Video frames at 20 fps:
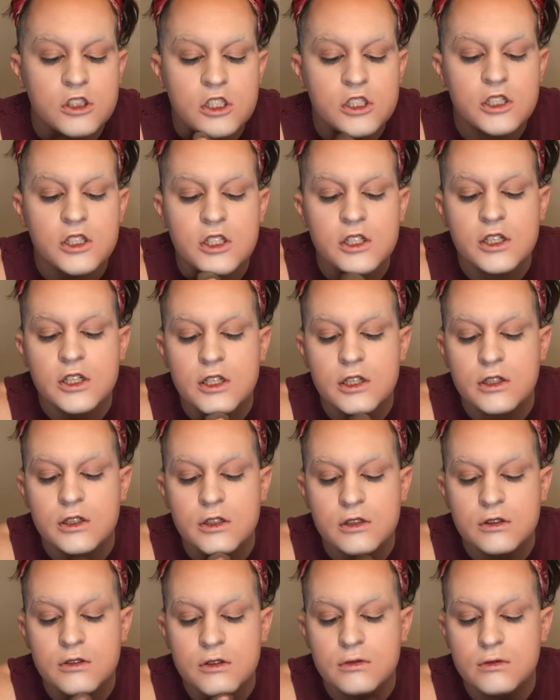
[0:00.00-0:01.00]
it
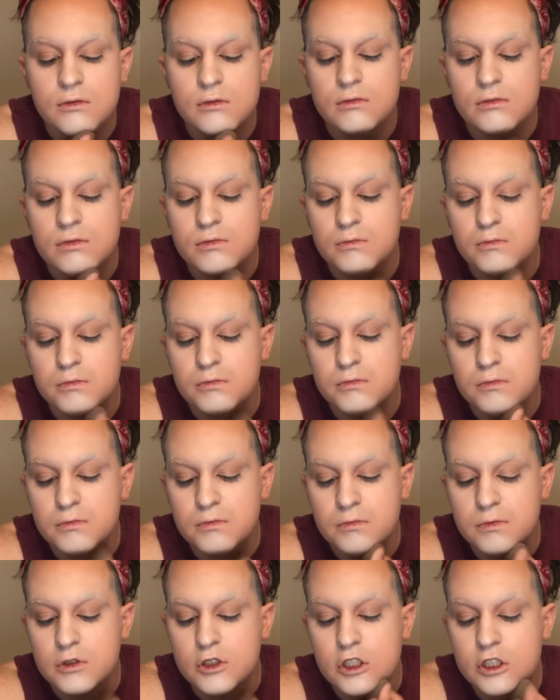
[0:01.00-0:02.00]
can
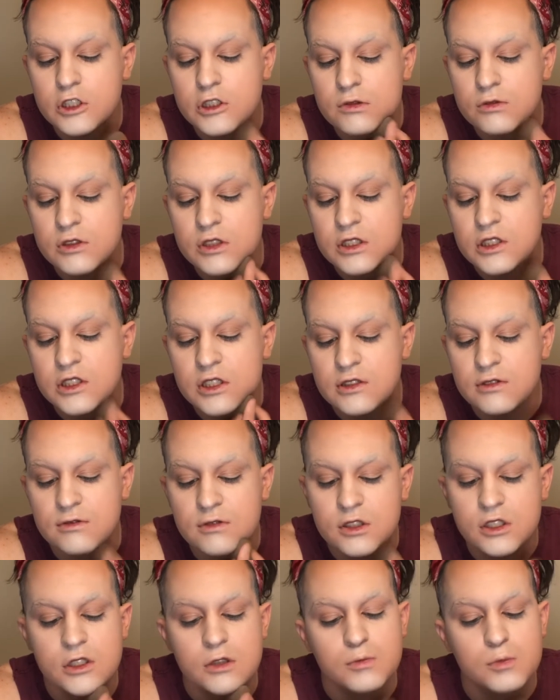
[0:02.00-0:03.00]
be not received
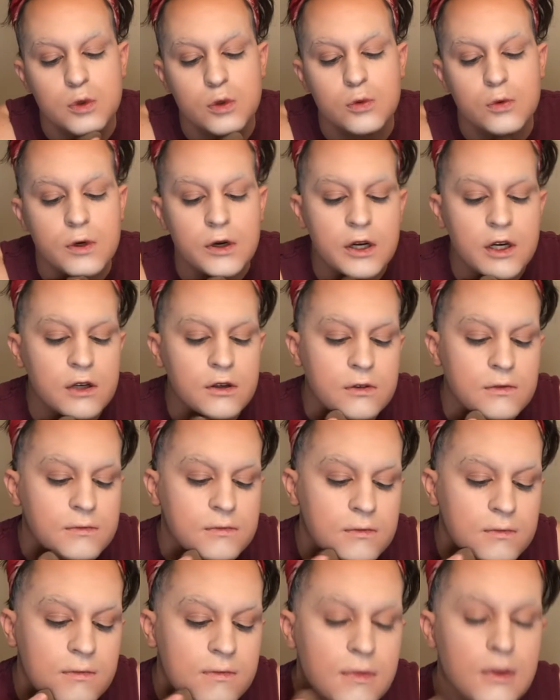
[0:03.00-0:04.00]
super well.
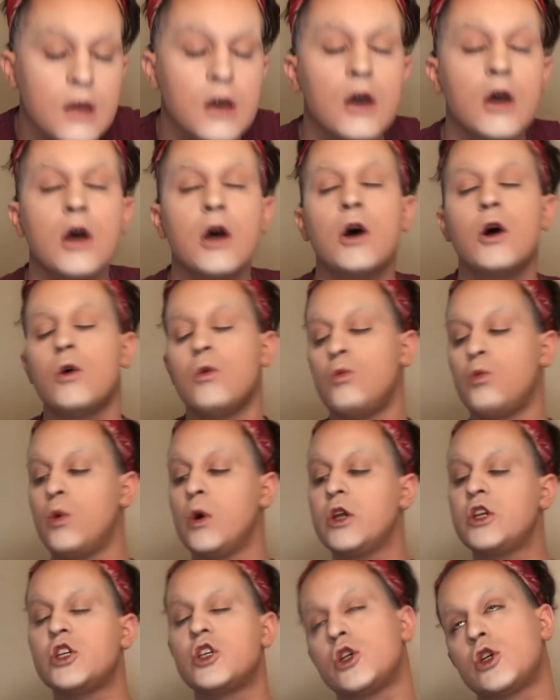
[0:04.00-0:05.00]

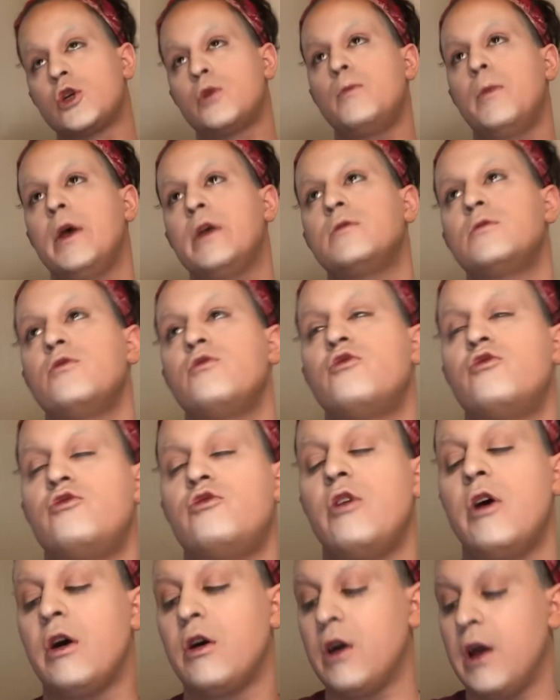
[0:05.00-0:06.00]
Which makes me
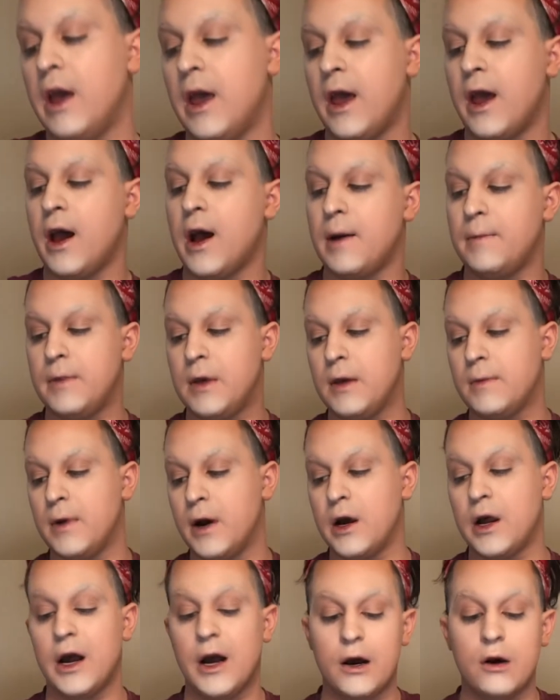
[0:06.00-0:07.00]
very happy about
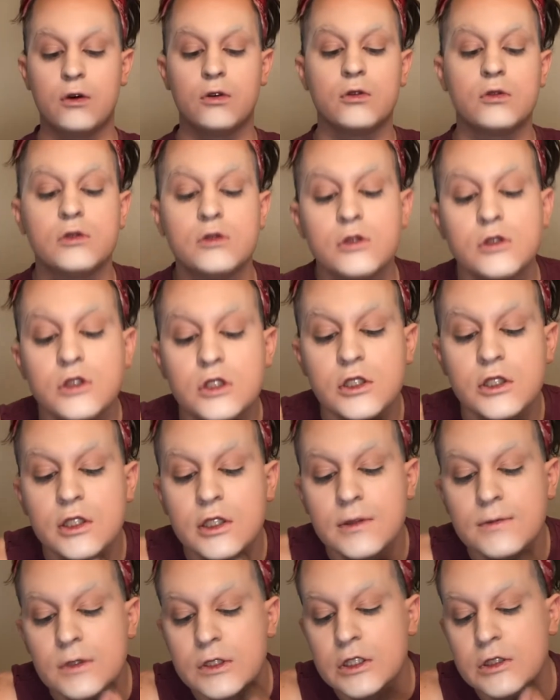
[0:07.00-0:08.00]
how Ginny
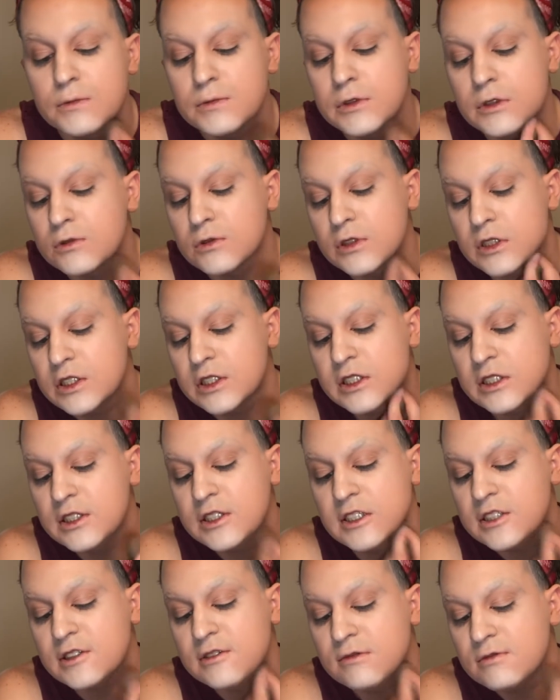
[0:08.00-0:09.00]
Lemon's being
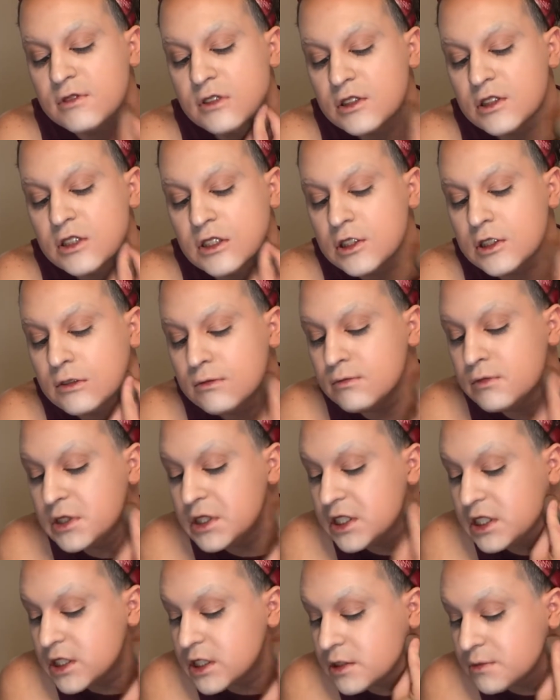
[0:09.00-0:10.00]
received, because their
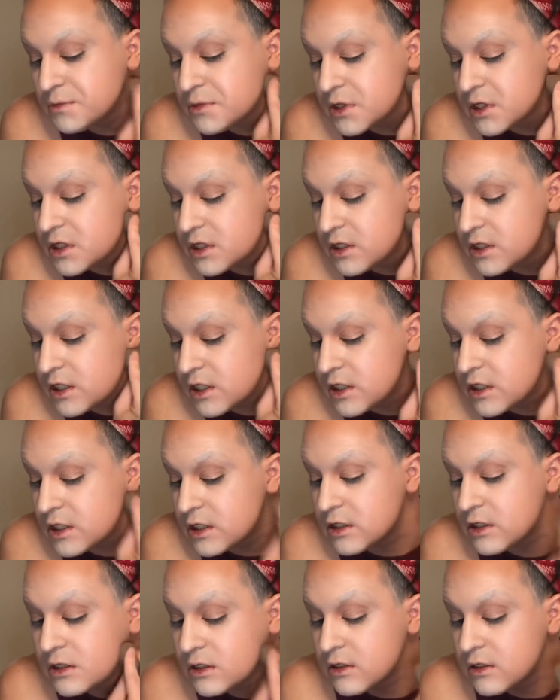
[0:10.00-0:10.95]
makeup is not